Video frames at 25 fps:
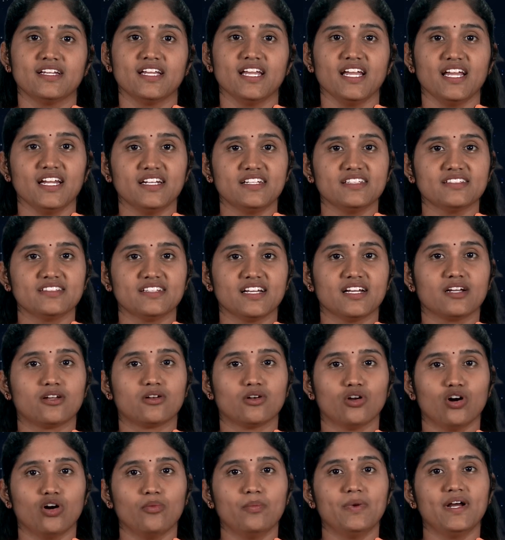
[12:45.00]
It is a
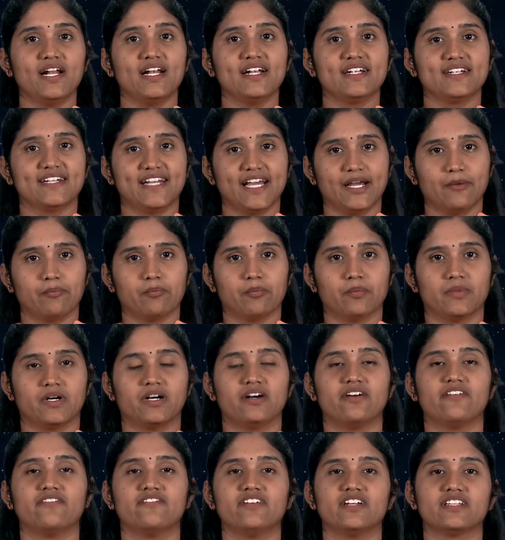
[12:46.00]
global DEM
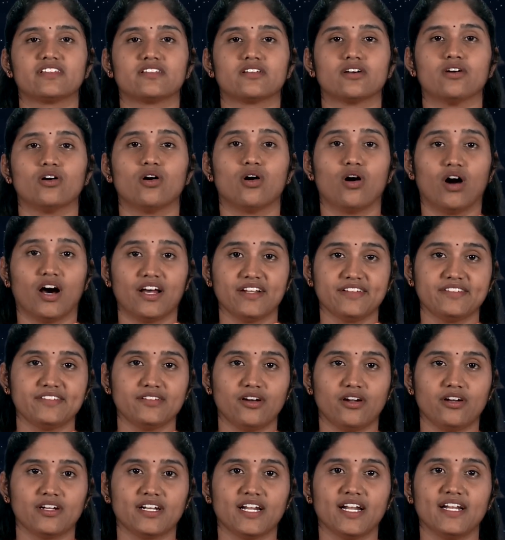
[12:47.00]
with
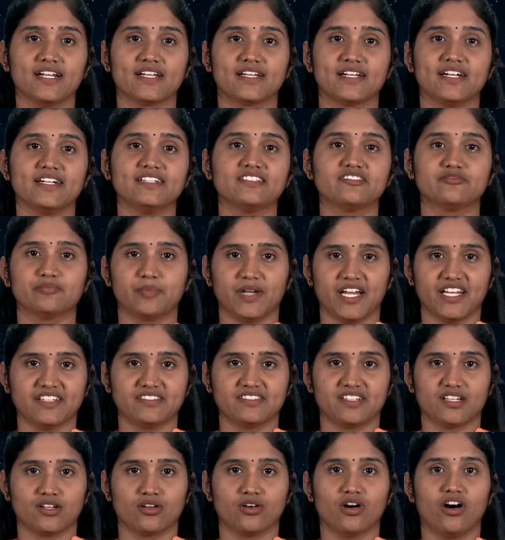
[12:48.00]
horizontal grid
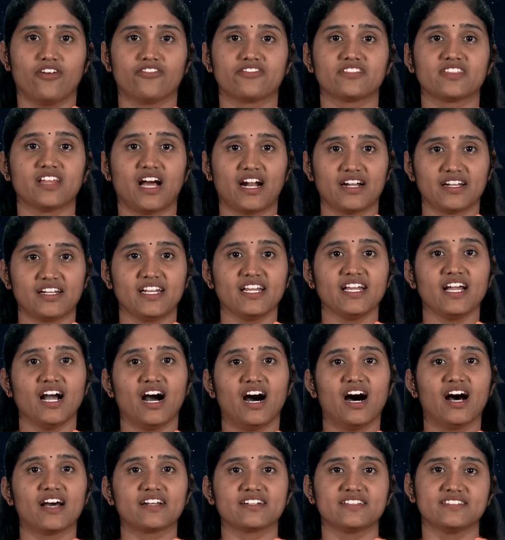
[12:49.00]
spacing of 30
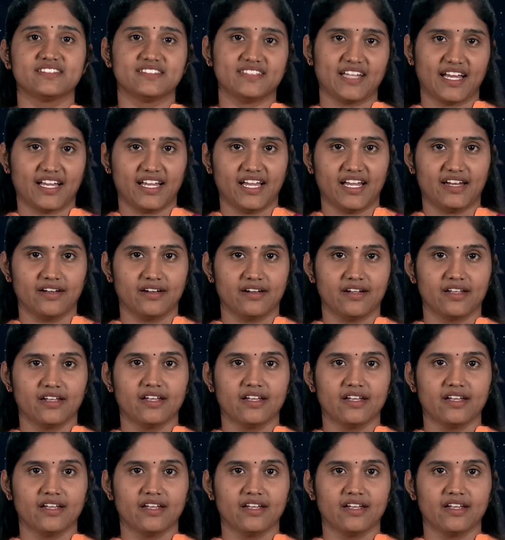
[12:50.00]
arc second.